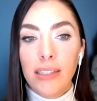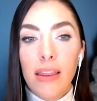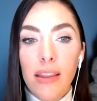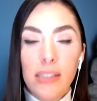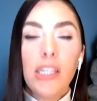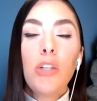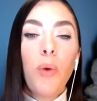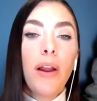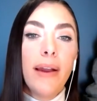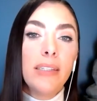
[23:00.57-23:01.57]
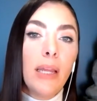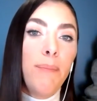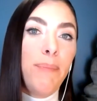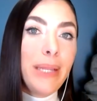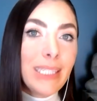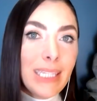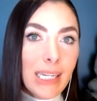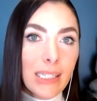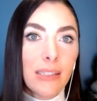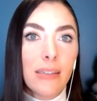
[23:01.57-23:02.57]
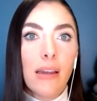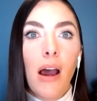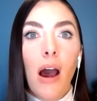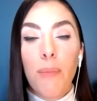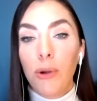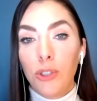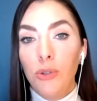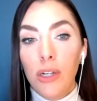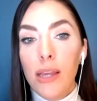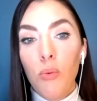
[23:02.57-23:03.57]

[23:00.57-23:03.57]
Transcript: And this is where, as a business opportunity,